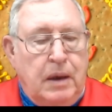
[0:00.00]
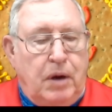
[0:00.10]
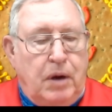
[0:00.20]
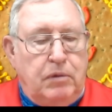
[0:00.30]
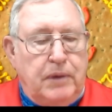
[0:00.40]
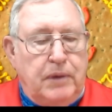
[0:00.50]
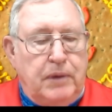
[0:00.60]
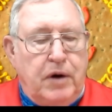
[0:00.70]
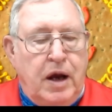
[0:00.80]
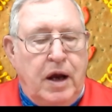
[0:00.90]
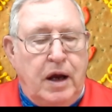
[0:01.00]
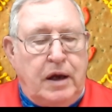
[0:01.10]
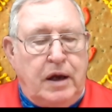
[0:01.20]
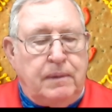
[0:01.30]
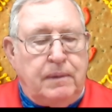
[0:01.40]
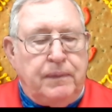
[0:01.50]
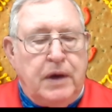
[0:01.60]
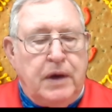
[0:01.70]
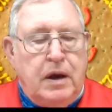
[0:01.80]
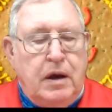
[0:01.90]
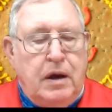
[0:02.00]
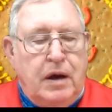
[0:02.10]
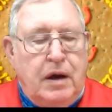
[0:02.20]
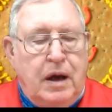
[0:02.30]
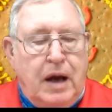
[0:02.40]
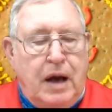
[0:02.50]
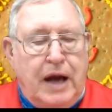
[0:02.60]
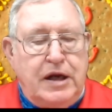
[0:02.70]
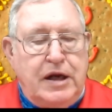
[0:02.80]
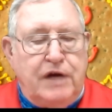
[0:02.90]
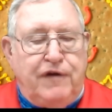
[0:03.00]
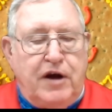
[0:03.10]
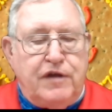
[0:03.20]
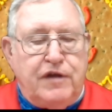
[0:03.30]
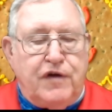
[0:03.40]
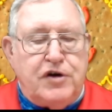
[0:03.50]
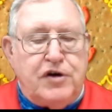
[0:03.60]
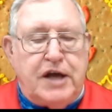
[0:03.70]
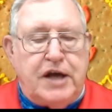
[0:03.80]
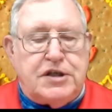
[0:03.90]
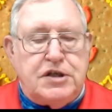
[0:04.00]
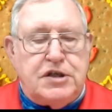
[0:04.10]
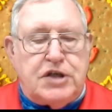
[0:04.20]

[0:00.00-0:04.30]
Problem number 9, identify the vertex and